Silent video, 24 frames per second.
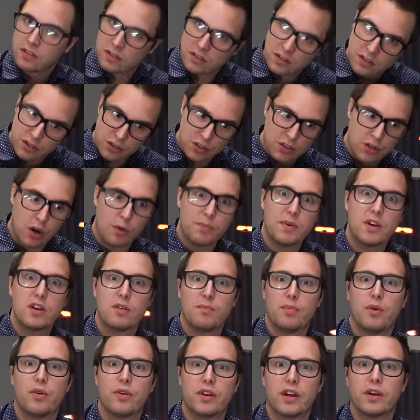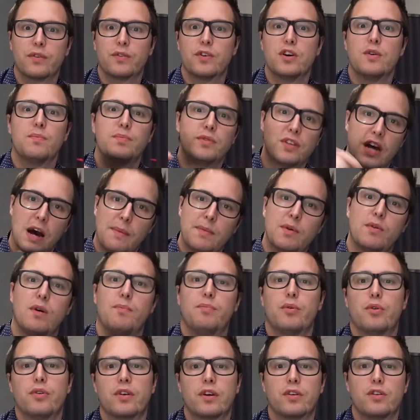Show me your boarding group. Tell me what
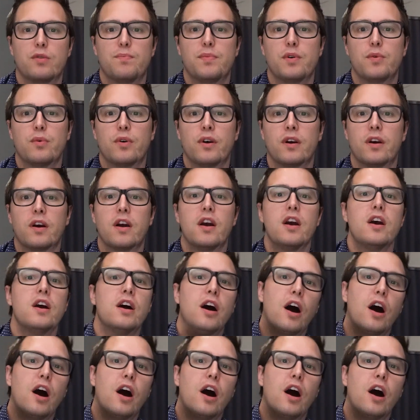boarding group you were.